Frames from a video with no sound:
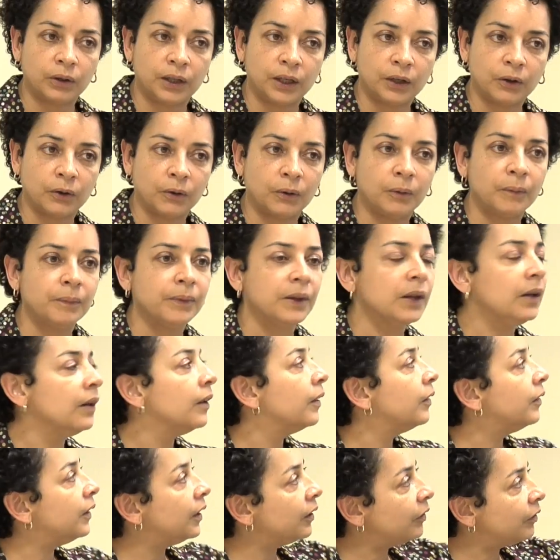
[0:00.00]
Rico.
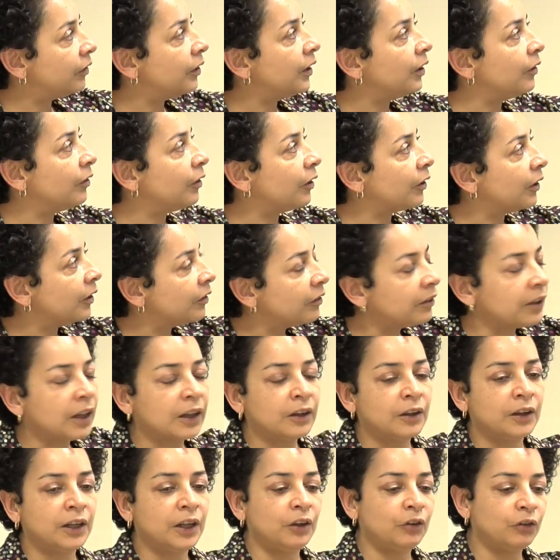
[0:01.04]
This is a
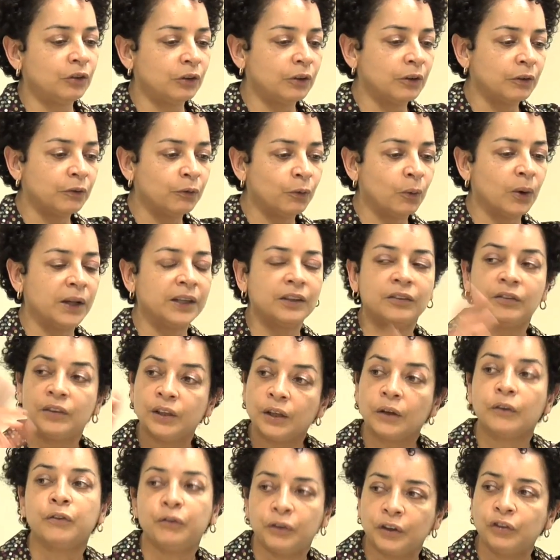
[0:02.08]
consolidation of what is
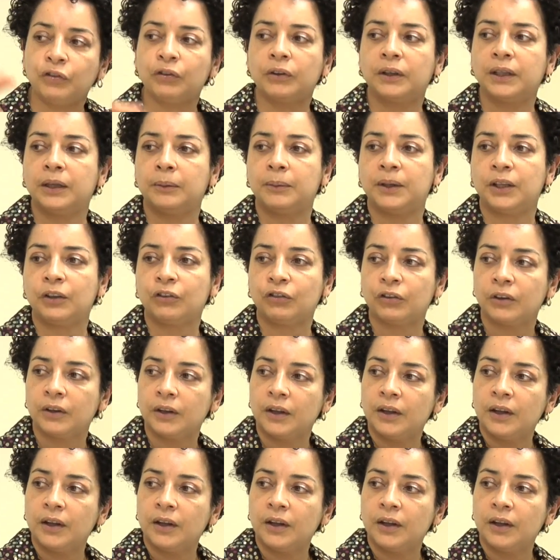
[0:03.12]
the official image.